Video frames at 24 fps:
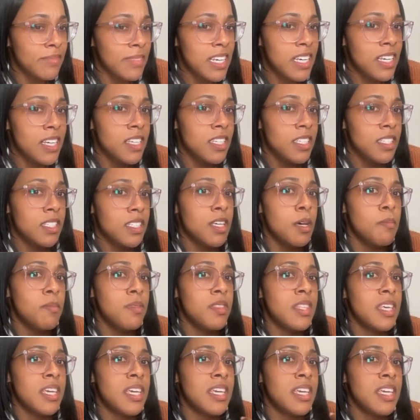
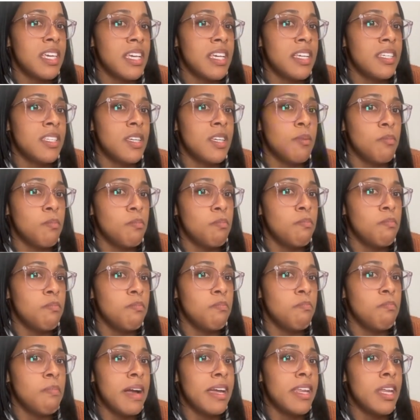something
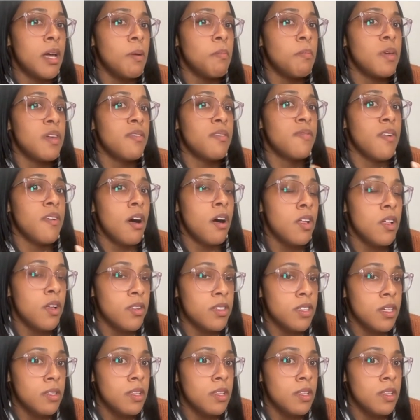might not be followed,